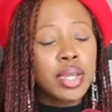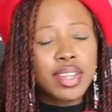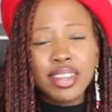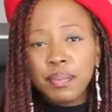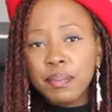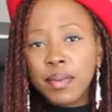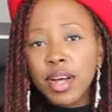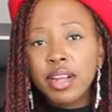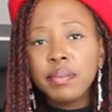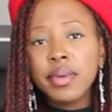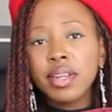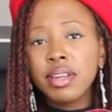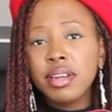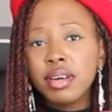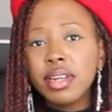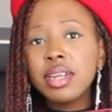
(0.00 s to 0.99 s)
small
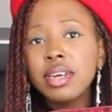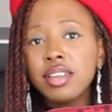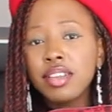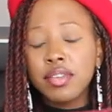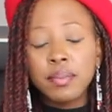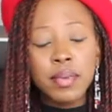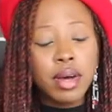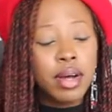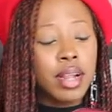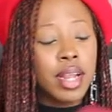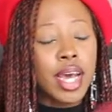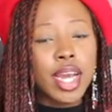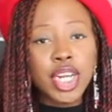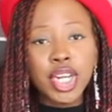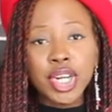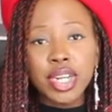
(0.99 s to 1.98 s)
but not as small
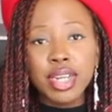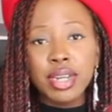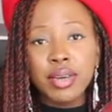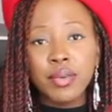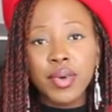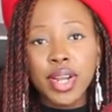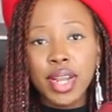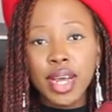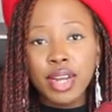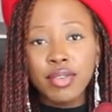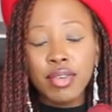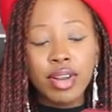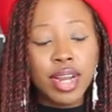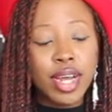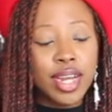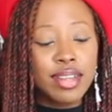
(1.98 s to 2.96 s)
actually when I
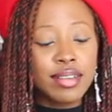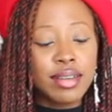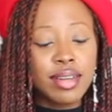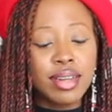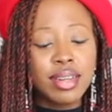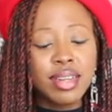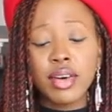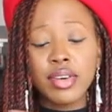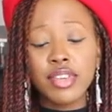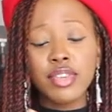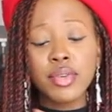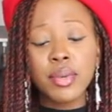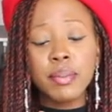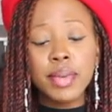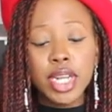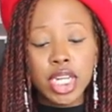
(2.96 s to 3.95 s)
realized it. There is
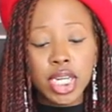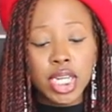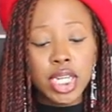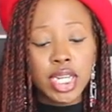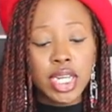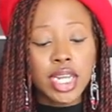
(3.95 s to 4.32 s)
so much in